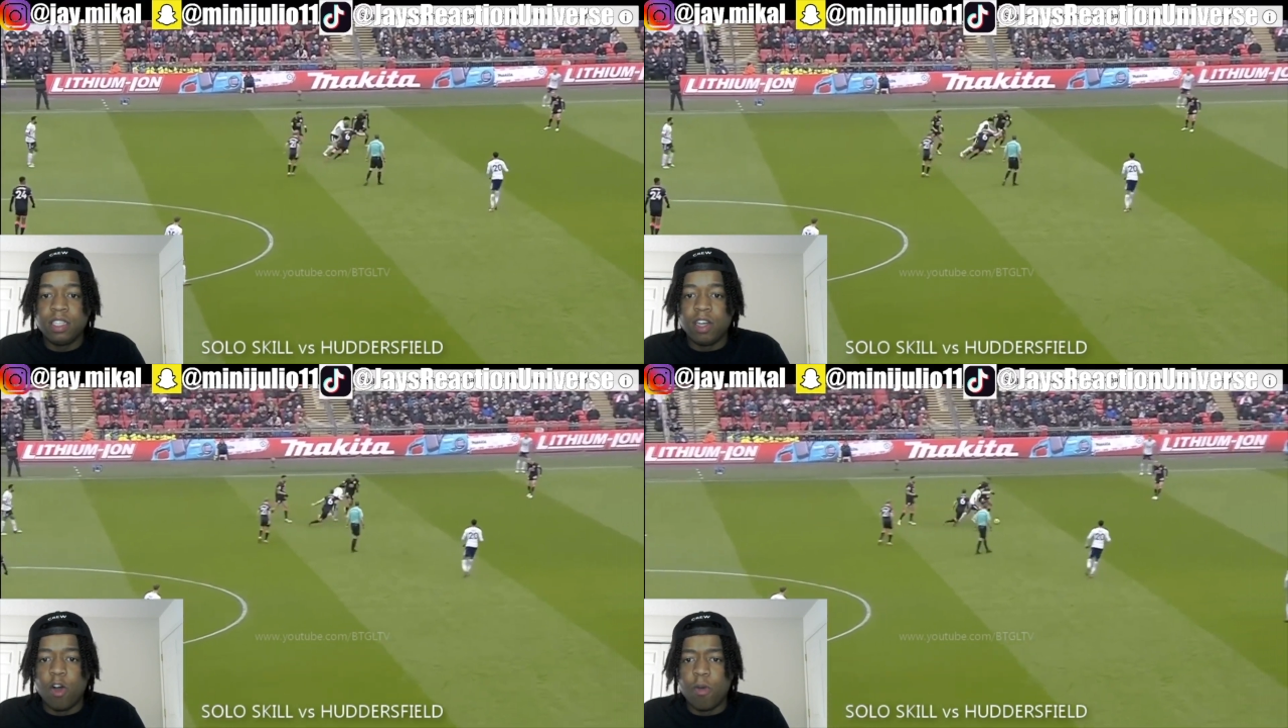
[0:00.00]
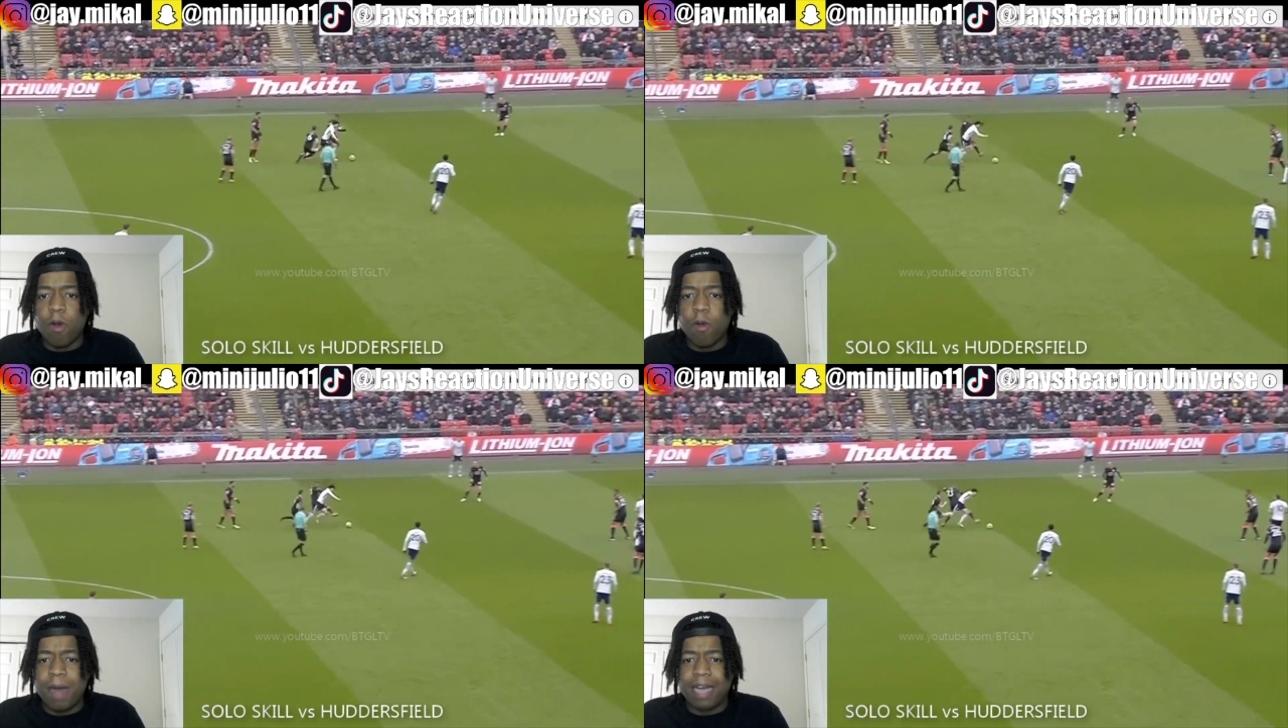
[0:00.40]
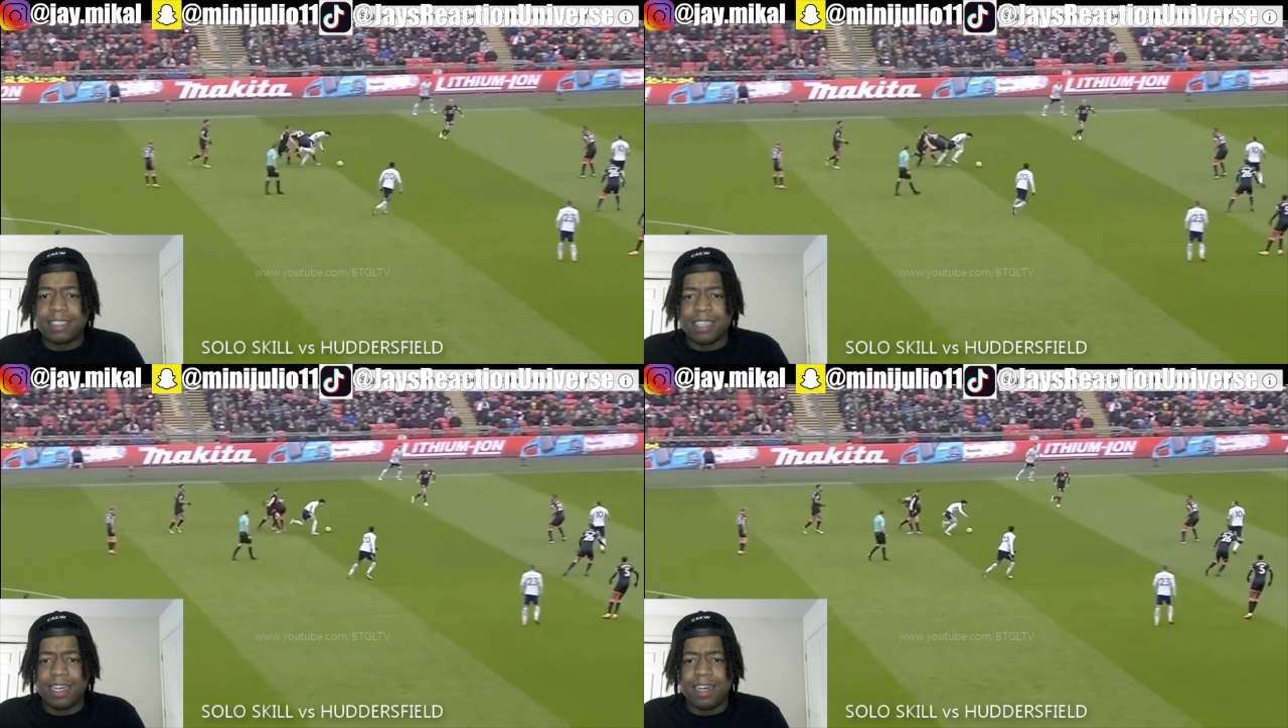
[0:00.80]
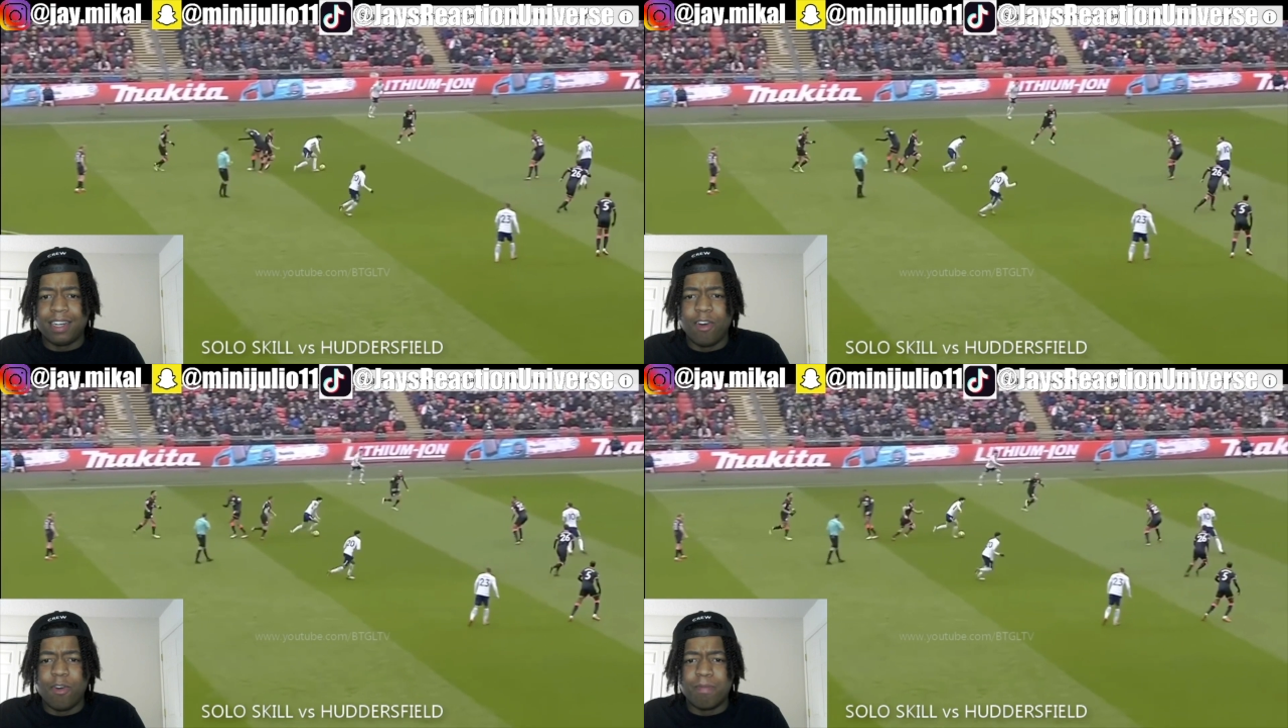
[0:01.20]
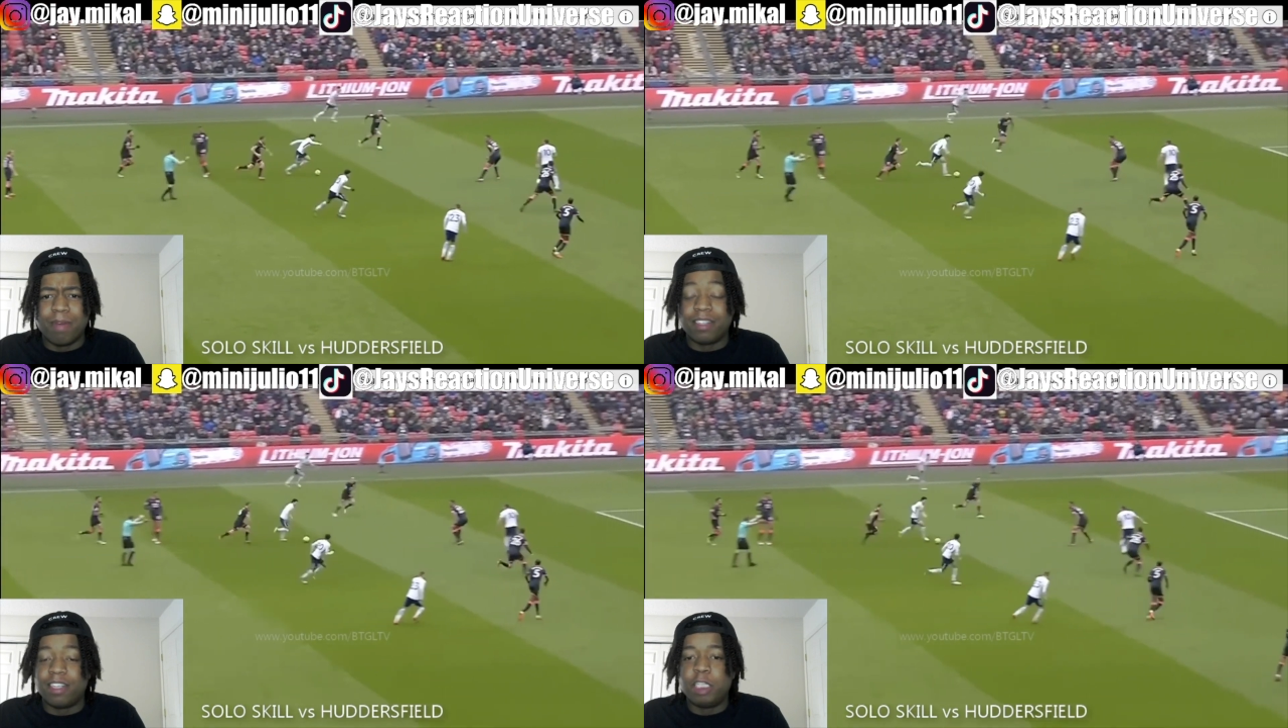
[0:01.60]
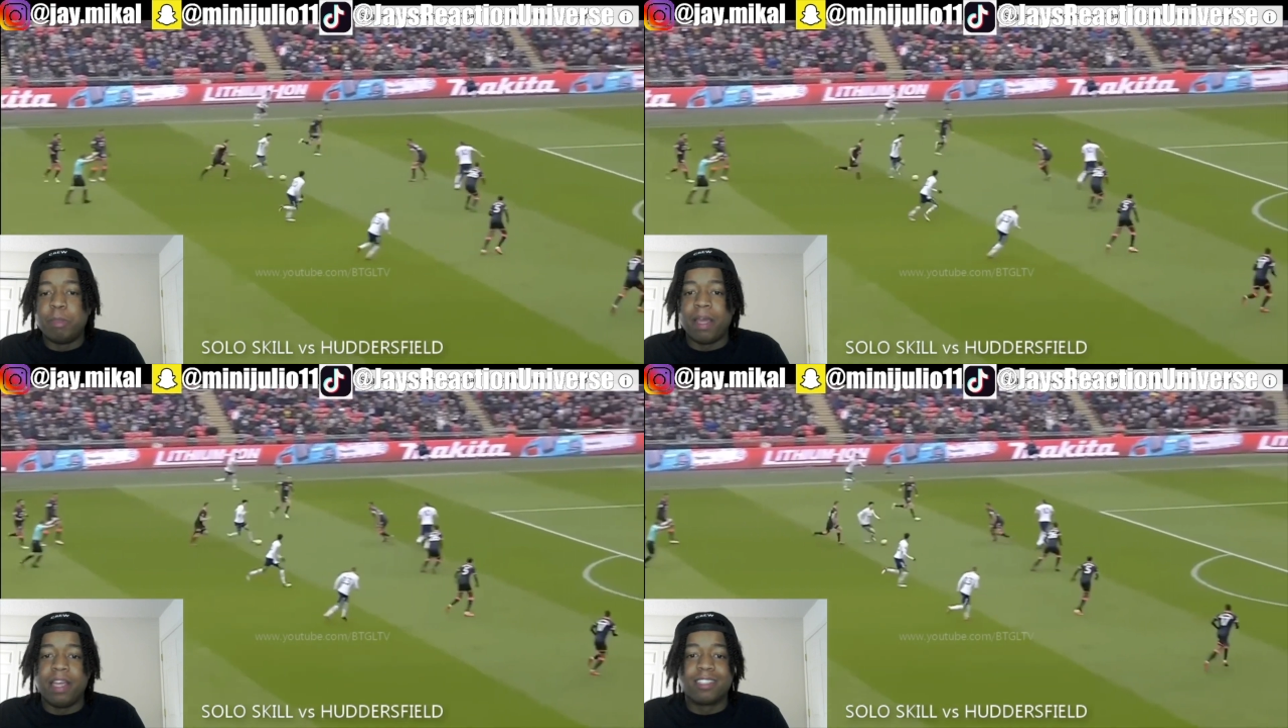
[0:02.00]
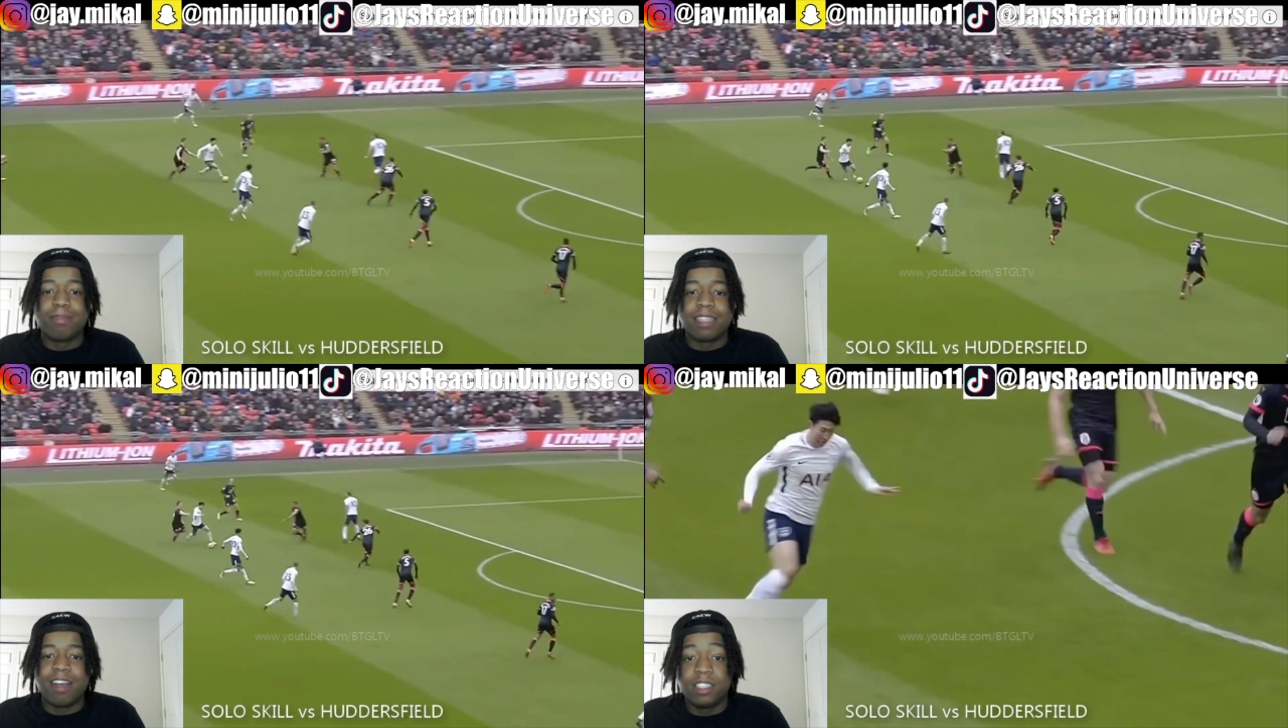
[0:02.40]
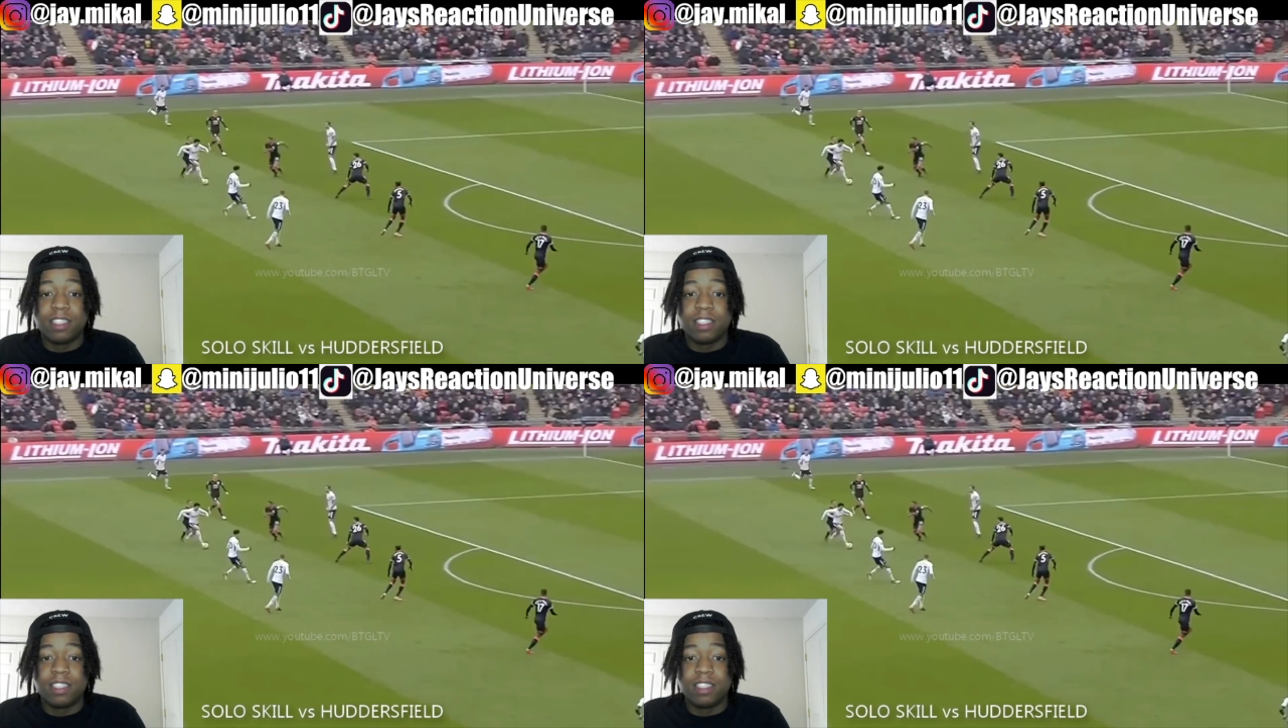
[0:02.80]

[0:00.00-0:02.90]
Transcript: Oh my god. You made it into my top.